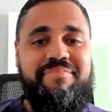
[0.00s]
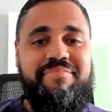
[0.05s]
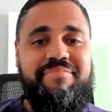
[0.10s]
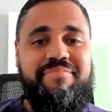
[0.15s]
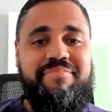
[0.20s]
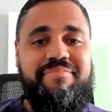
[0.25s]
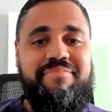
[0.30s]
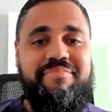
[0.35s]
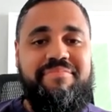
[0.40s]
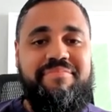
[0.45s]

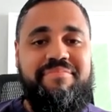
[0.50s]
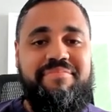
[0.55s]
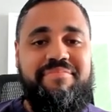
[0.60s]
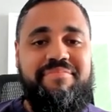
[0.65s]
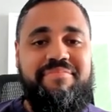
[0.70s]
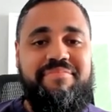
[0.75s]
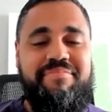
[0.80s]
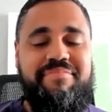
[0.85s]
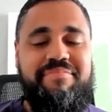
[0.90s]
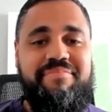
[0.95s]

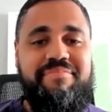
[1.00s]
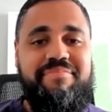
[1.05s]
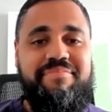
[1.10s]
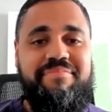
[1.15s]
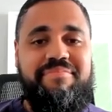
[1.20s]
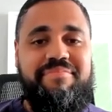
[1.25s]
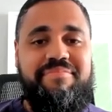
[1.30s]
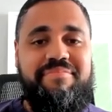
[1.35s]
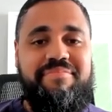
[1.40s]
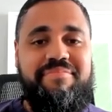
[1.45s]

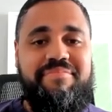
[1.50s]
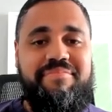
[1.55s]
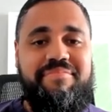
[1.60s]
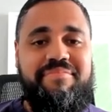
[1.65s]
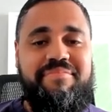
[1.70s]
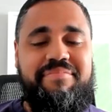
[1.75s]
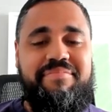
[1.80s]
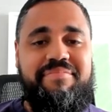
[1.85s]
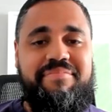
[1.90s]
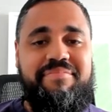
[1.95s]

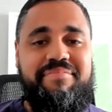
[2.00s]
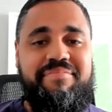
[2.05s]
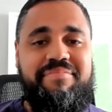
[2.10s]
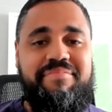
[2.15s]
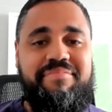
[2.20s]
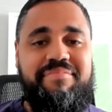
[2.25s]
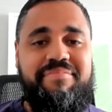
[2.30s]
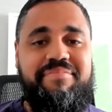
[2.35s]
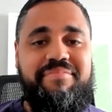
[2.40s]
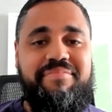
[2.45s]

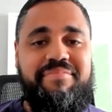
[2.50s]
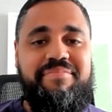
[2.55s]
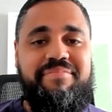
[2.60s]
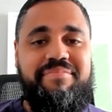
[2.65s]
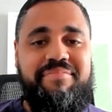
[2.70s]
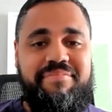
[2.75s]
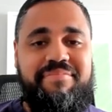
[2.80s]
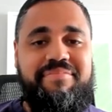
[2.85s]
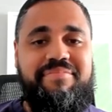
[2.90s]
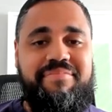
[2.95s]

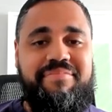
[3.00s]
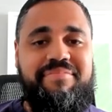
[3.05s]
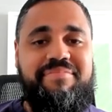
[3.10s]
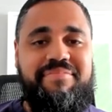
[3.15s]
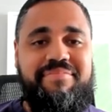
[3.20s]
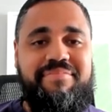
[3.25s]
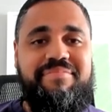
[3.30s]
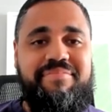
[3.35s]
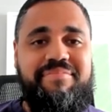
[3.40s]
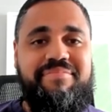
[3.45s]

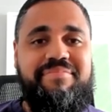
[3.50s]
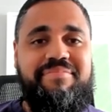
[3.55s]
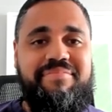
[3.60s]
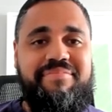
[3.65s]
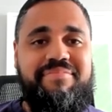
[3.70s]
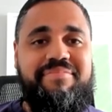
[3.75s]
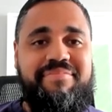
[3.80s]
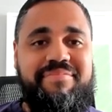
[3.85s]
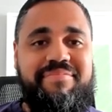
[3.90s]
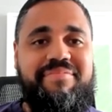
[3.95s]

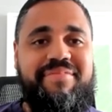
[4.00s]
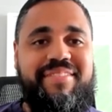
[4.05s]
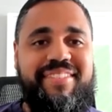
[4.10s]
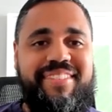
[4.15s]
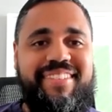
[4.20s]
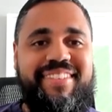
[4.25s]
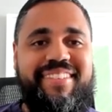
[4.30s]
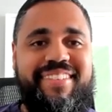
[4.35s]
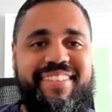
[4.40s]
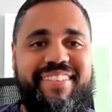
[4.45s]

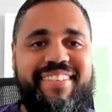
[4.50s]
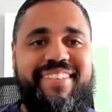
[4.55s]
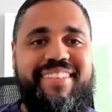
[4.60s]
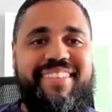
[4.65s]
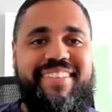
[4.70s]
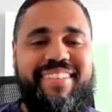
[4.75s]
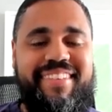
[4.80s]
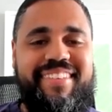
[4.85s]
[no speech]